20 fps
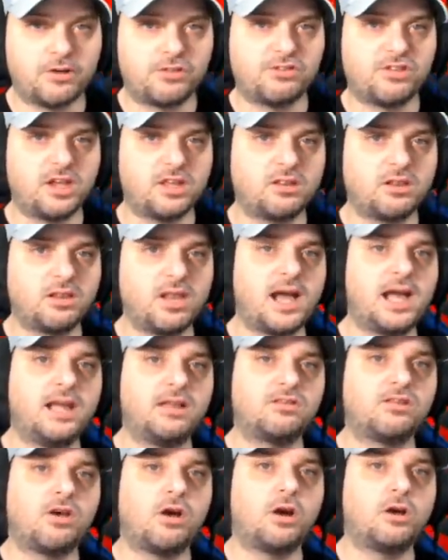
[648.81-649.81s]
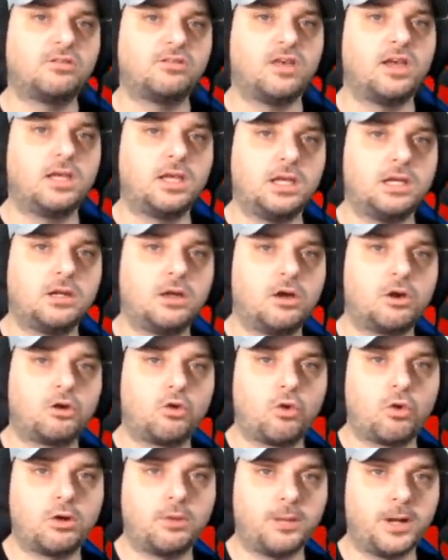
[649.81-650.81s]
saying the Lions are taking a
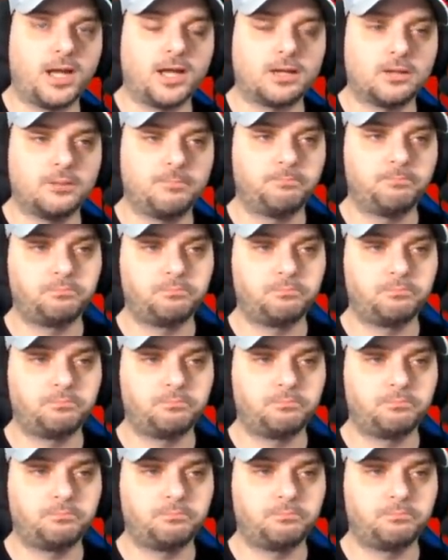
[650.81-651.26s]
quarterback.